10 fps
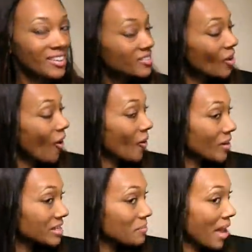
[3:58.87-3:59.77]
it's
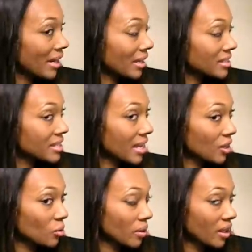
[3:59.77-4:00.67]
always matted and
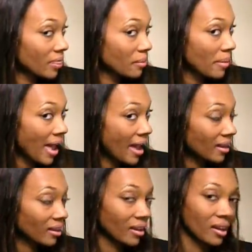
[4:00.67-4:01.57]
tangled in the
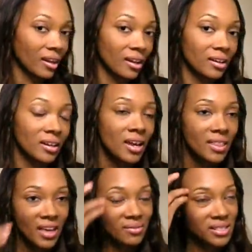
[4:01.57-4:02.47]
back, and
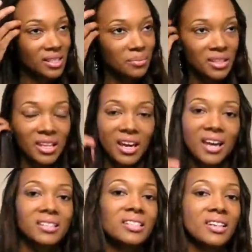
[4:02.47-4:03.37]
that is something that
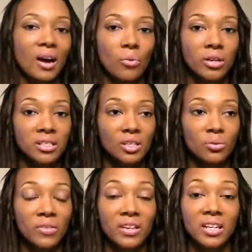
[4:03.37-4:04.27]
I did not want to
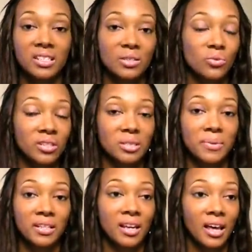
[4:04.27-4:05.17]
deal with, and I didn't want to
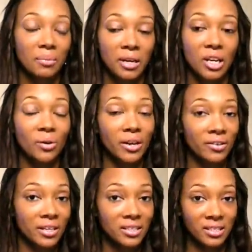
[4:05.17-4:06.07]
spend a lot of money on
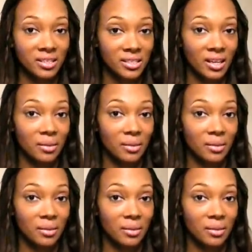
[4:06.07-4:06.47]
hair that did the